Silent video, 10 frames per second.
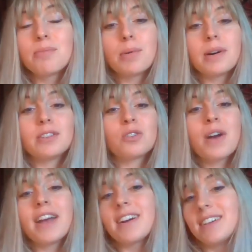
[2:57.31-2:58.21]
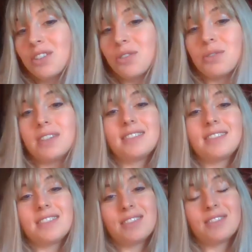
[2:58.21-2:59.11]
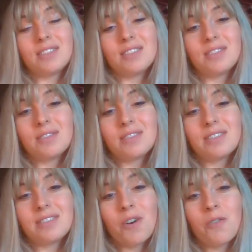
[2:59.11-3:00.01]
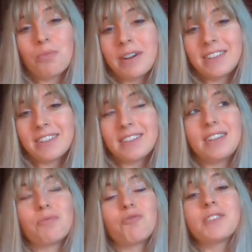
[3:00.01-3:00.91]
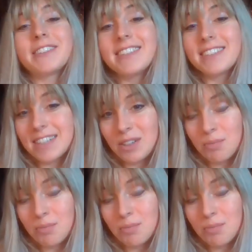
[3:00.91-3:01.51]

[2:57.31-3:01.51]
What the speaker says: But don't hang on to it overbearingly. Release it,